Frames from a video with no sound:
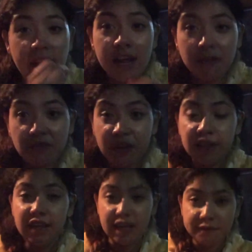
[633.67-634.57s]
and I
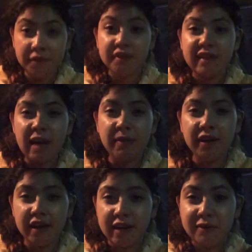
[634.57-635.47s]
feel the
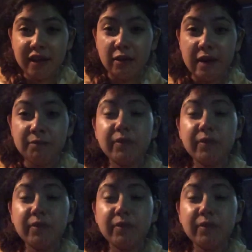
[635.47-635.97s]
tapping again, and it was like,